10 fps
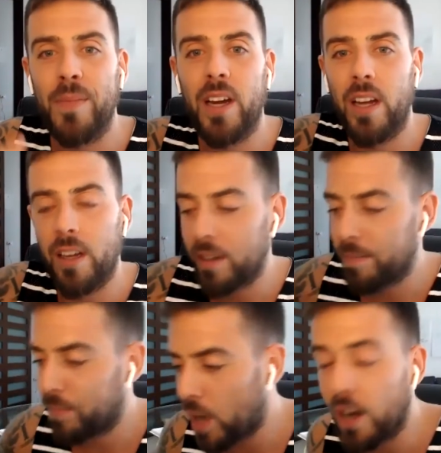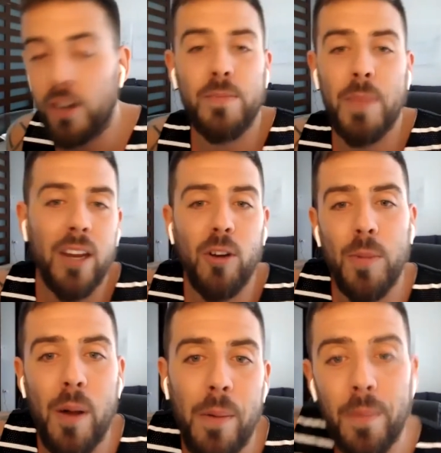a cocker spaniel,
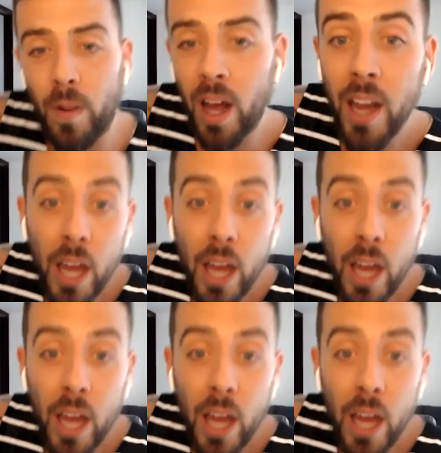blah, blah, blah, blah.